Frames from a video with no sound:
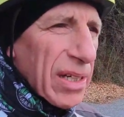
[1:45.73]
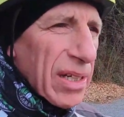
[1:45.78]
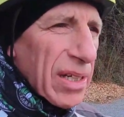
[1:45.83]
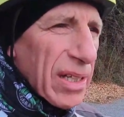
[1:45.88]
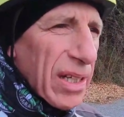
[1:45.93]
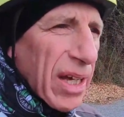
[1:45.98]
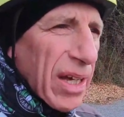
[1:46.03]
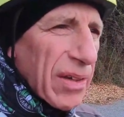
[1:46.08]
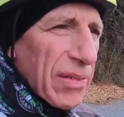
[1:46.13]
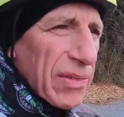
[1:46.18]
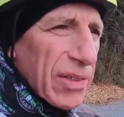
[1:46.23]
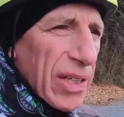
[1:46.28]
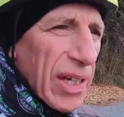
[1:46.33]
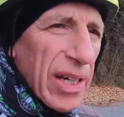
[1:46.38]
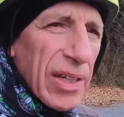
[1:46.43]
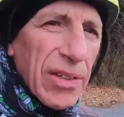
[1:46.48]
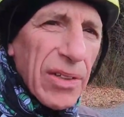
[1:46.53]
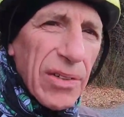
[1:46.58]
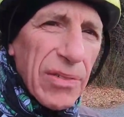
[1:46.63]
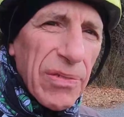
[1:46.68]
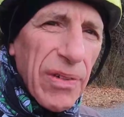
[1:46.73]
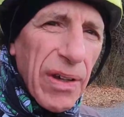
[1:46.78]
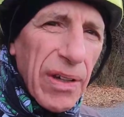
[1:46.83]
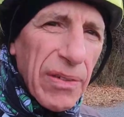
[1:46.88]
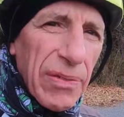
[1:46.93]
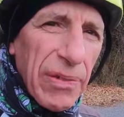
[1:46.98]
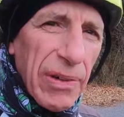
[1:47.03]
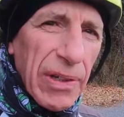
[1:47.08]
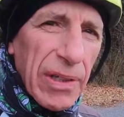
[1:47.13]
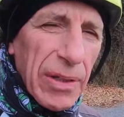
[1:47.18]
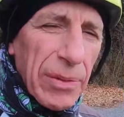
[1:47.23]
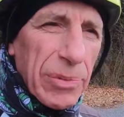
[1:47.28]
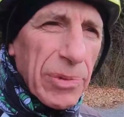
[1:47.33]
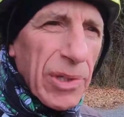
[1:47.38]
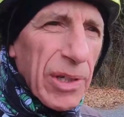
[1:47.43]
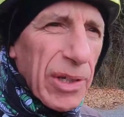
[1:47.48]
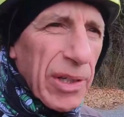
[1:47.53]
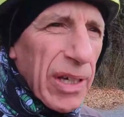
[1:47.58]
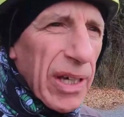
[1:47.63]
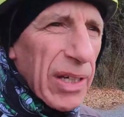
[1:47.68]
gloves, I do find the fingertips
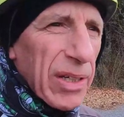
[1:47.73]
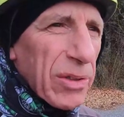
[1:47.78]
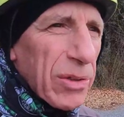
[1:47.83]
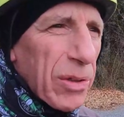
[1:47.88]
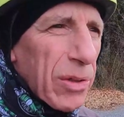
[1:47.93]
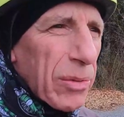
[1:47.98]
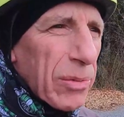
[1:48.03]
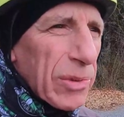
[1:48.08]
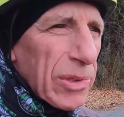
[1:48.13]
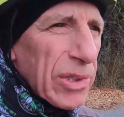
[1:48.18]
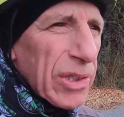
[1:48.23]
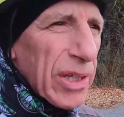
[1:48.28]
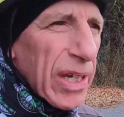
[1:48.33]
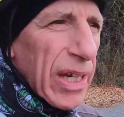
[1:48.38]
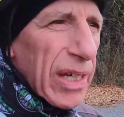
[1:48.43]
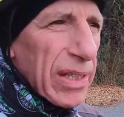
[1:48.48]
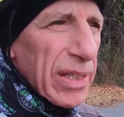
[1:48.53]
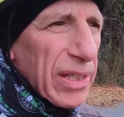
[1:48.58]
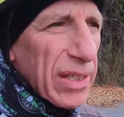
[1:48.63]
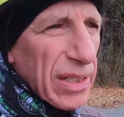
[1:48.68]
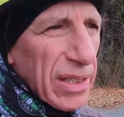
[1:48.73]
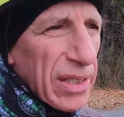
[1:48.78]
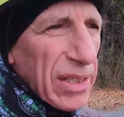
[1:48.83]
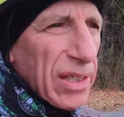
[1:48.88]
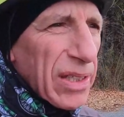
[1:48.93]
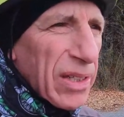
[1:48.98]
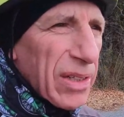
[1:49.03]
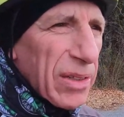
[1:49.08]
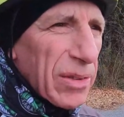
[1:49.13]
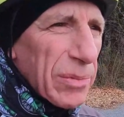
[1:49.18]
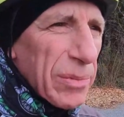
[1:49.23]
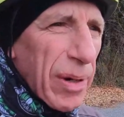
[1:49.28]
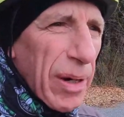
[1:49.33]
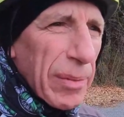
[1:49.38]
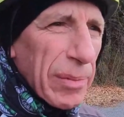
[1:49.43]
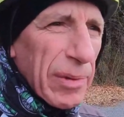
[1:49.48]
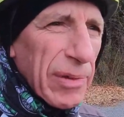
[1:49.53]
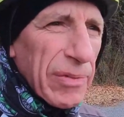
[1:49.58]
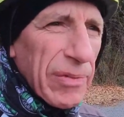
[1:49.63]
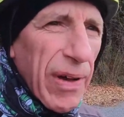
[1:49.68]
start getting cold when you get,
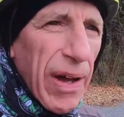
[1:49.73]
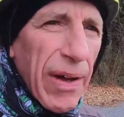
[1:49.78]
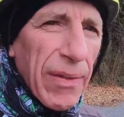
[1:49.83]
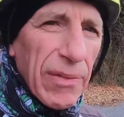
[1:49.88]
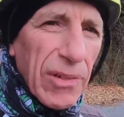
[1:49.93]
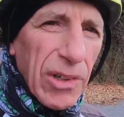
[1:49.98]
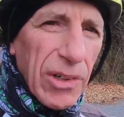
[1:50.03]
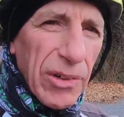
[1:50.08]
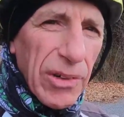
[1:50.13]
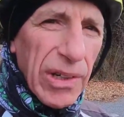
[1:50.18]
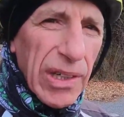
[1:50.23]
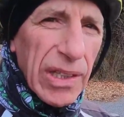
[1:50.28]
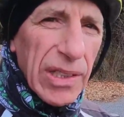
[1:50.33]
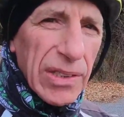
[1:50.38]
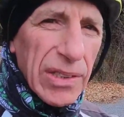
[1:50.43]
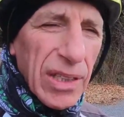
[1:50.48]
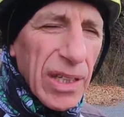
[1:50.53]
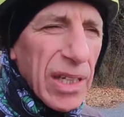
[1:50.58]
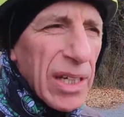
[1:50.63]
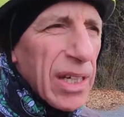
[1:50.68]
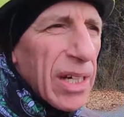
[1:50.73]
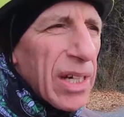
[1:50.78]
probably 5 degrees.